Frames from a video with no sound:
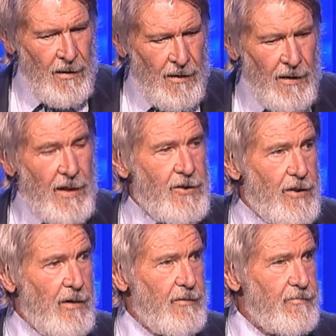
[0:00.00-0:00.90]

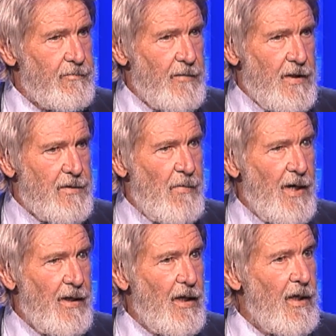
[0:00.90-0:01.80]
nature is my
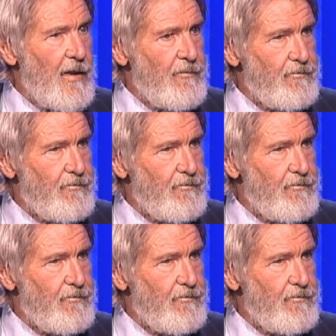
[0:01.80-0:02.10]
God.